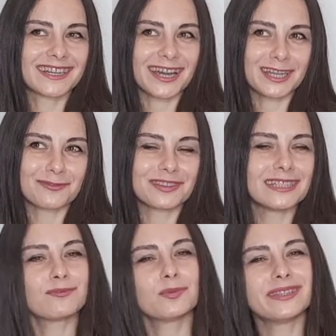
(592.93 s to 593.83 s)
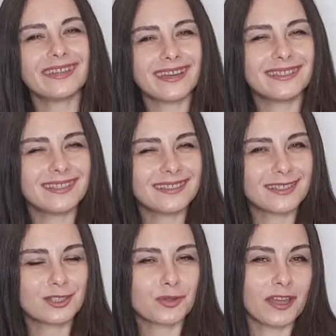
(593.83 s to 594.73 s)
kind of live with the idea
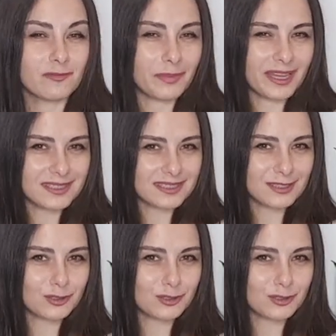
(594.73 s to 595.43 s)
that you have pests